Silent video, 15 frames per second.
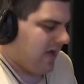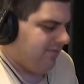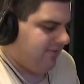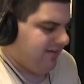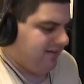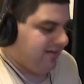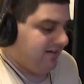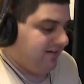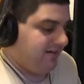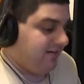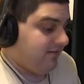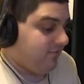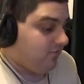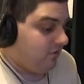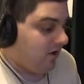I mean, like
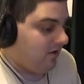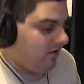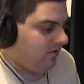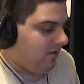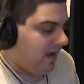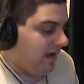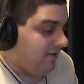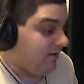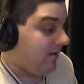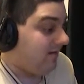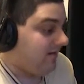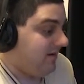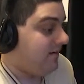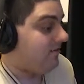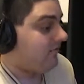she struggled. I
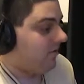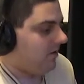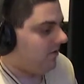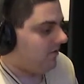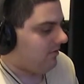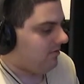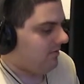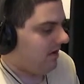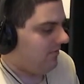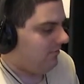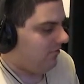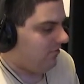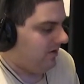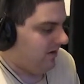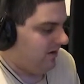thought she struggled her
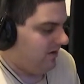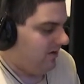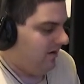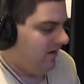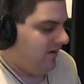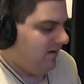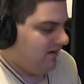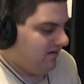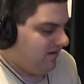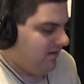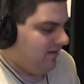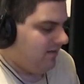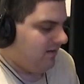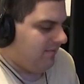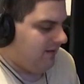sophomore year
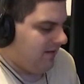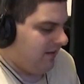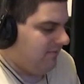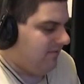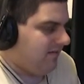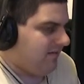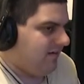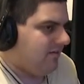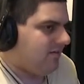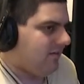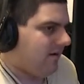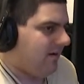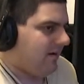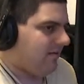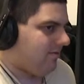she, I mean, even she's
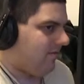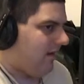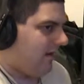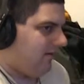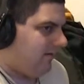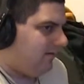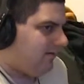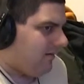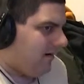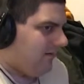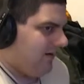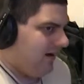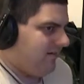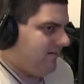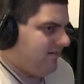starting a she's
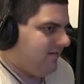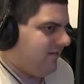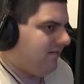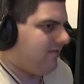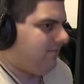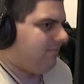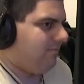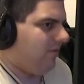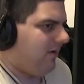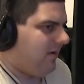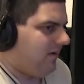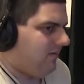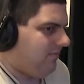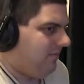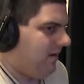starting Deja Church, a
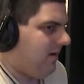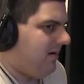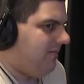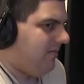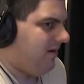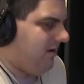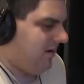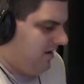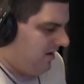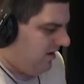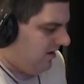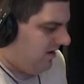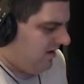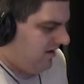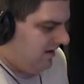point guard, is very very
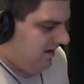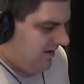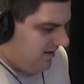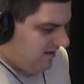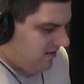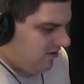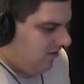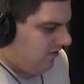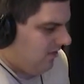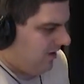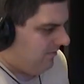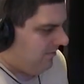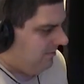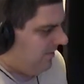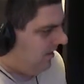good. You go
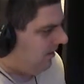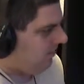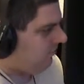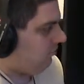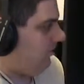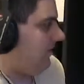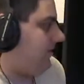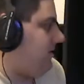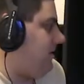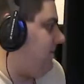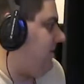along with the Bella twins.